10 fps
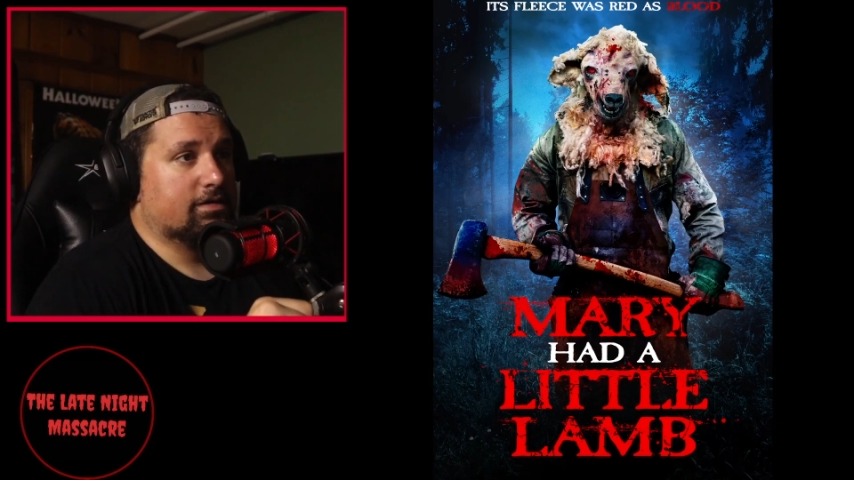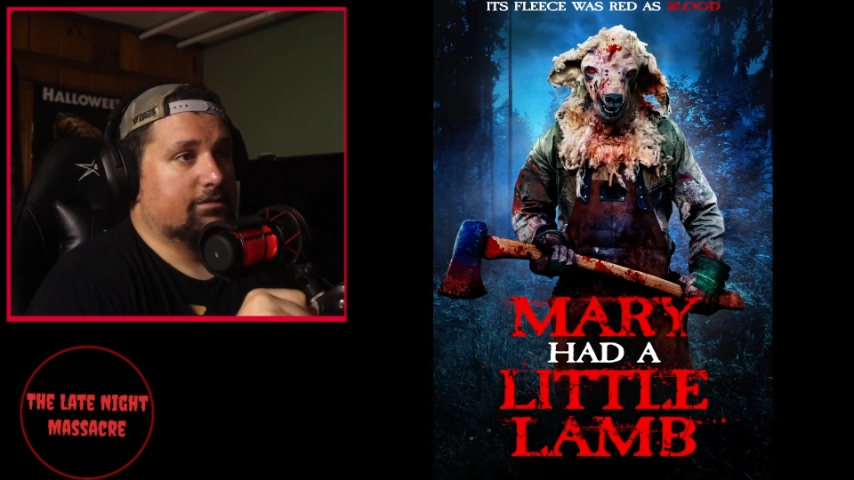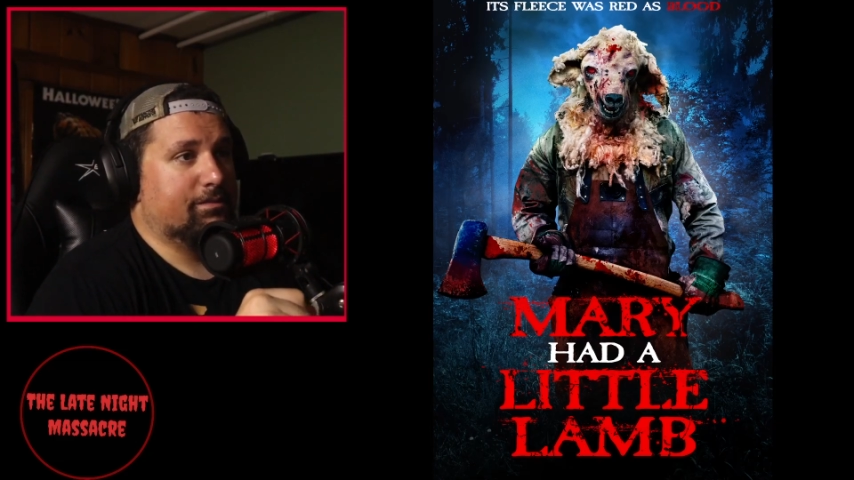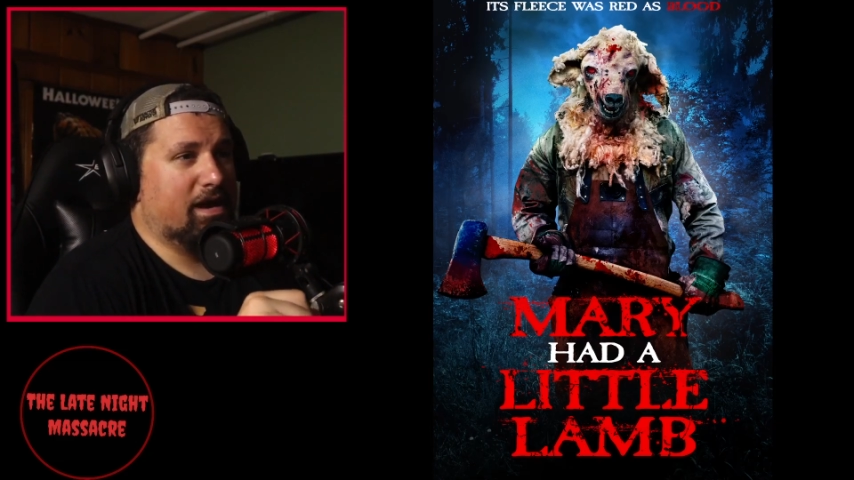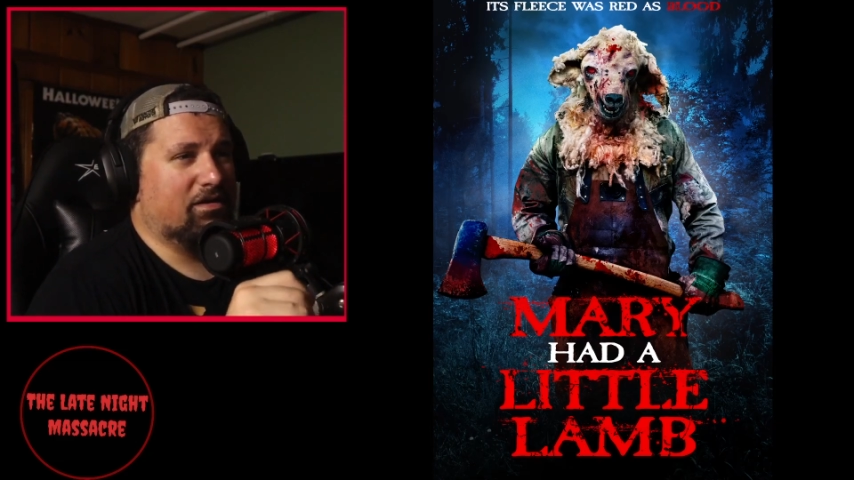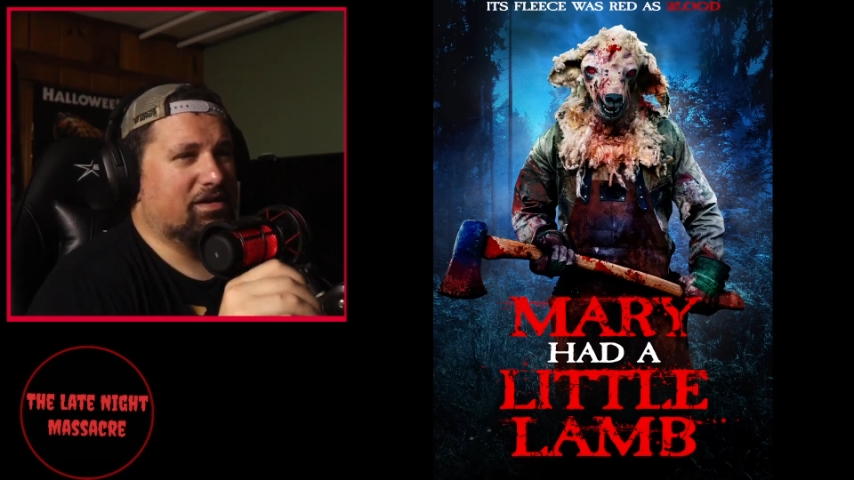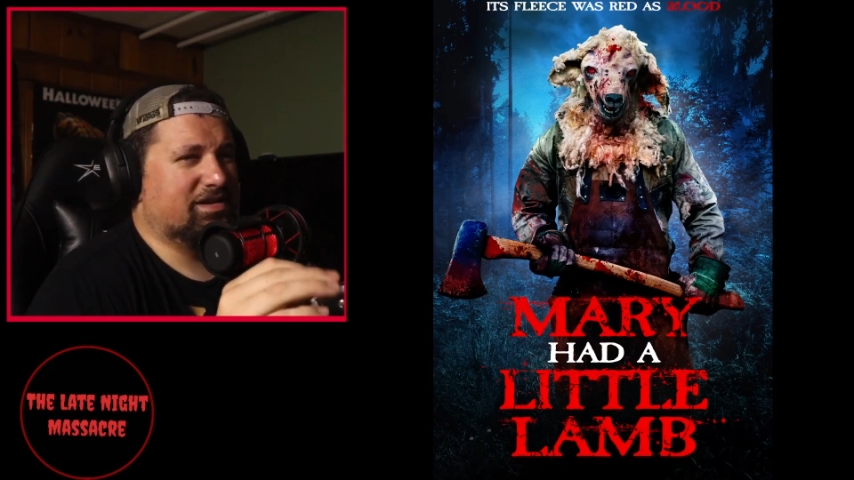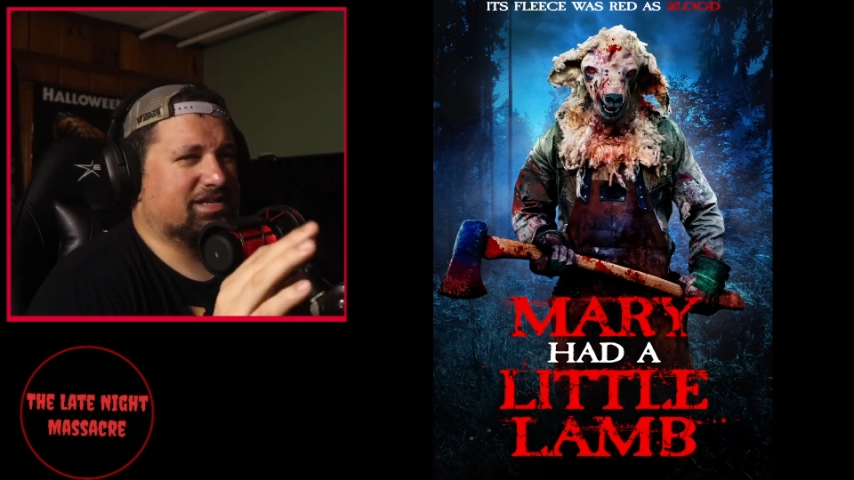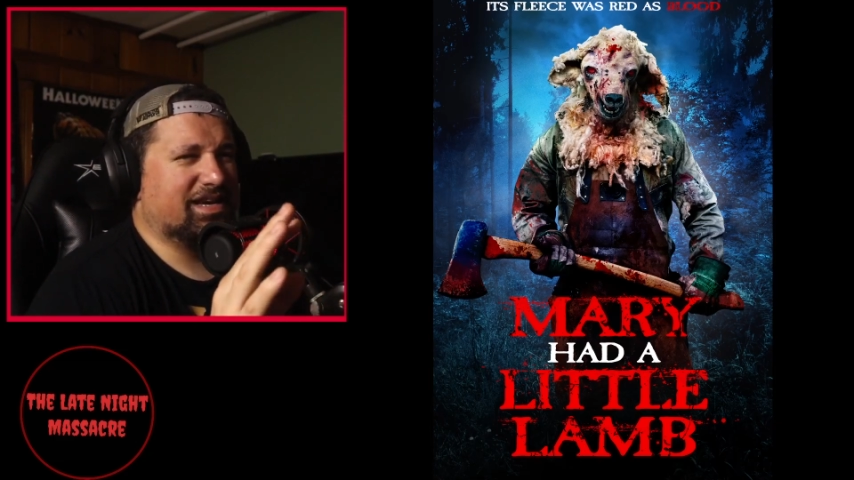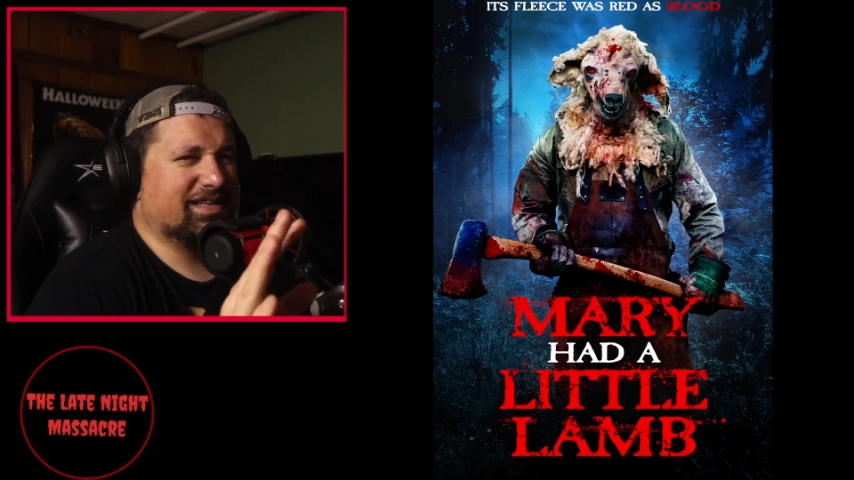Mary
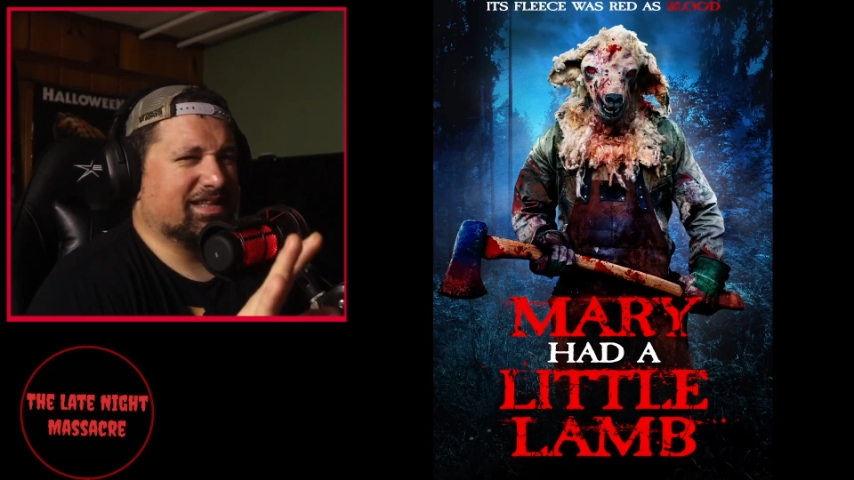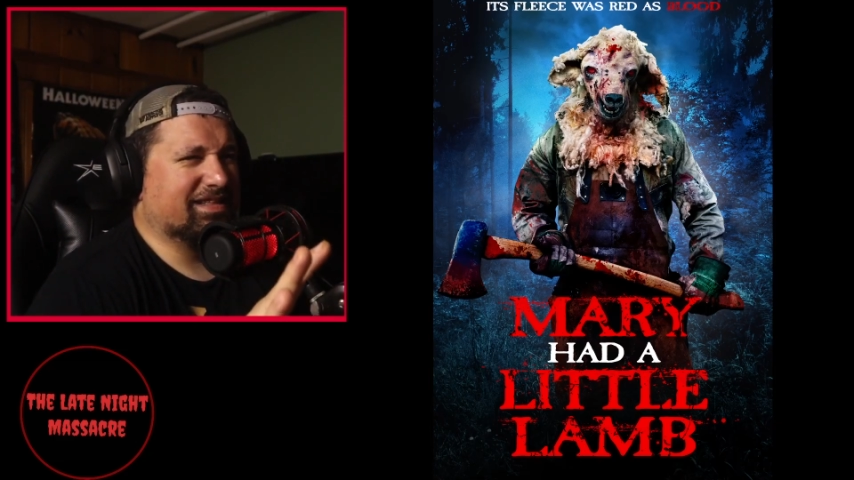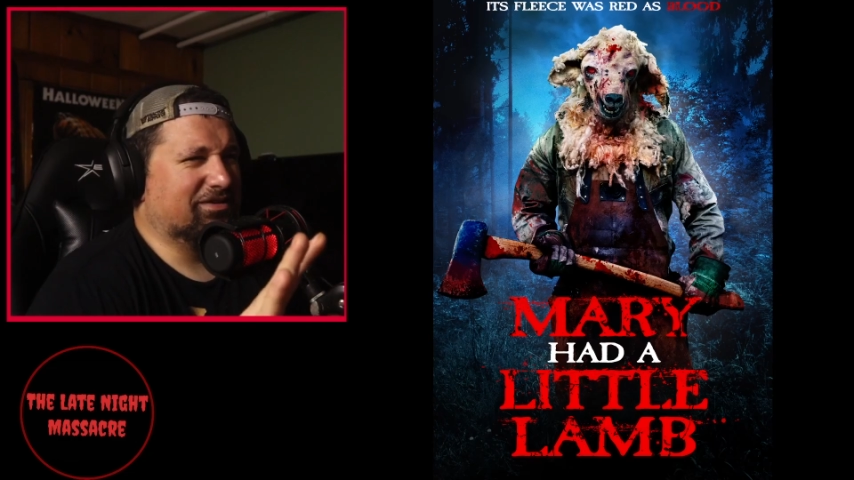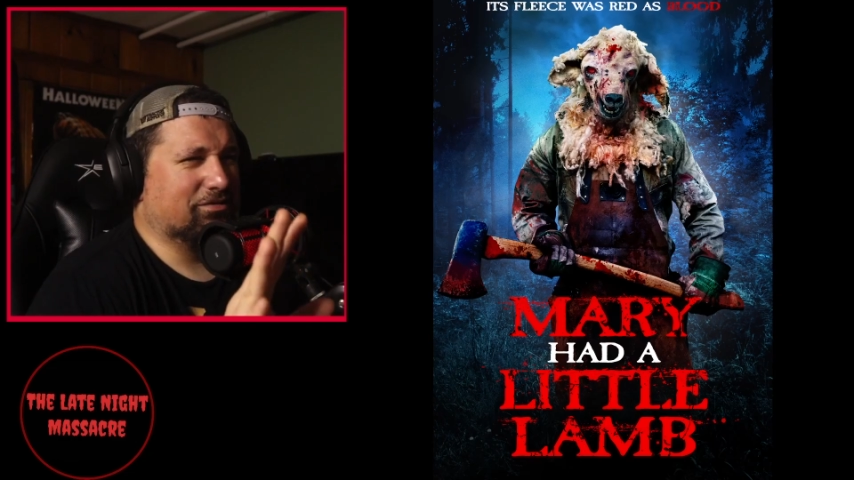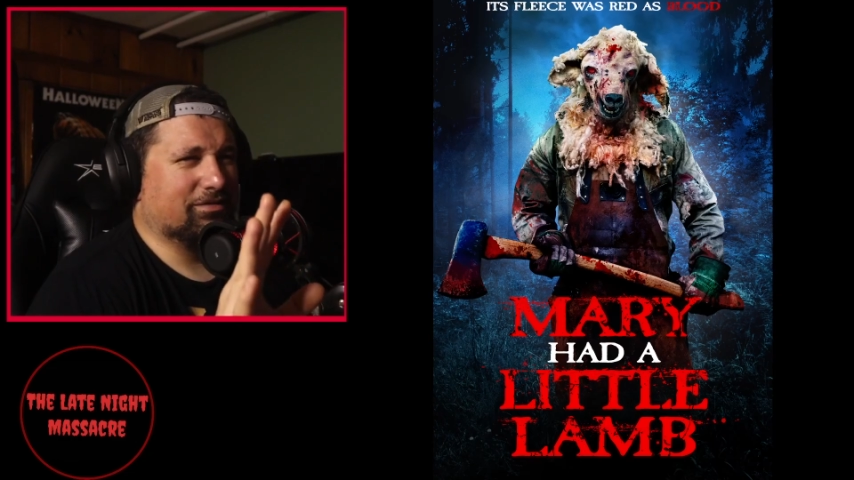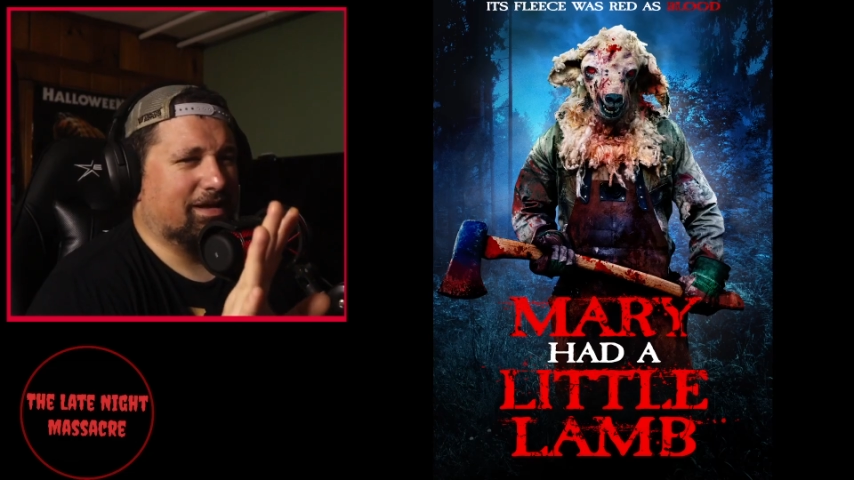singing the little